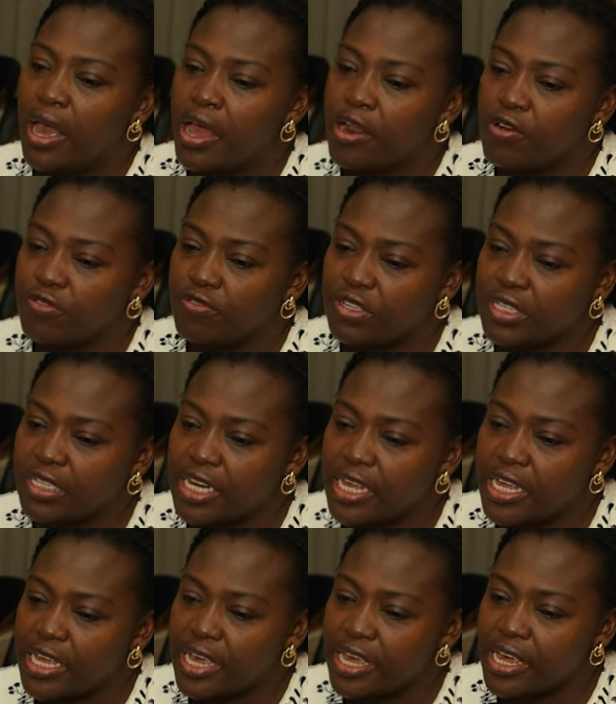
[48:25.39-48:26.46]
And
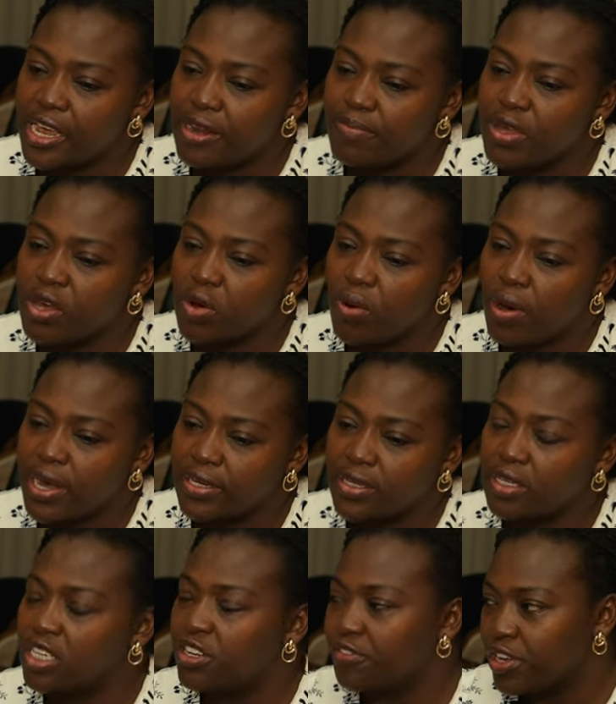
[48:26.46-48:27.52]
obviously, it can be
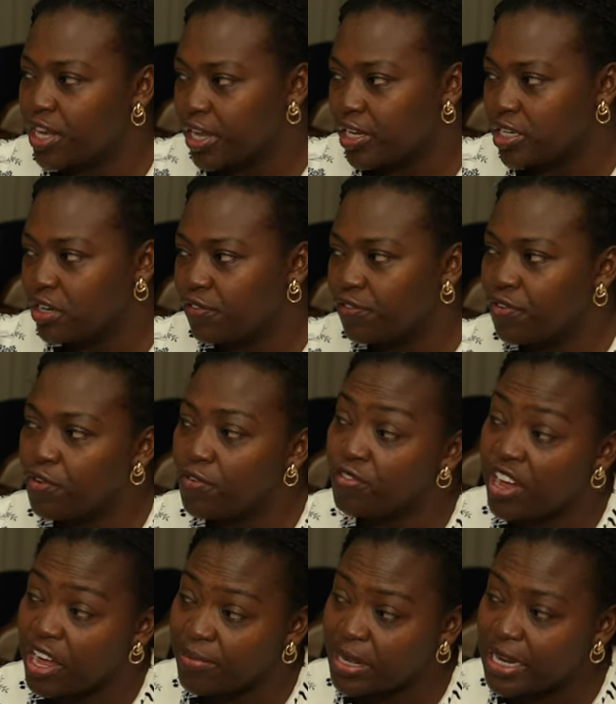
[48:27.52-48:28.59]
quite difficult for
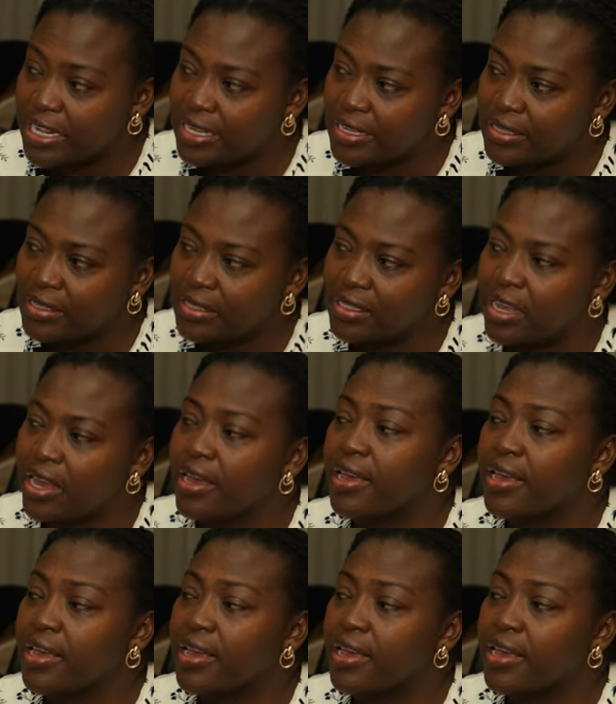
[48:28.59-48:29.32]
families,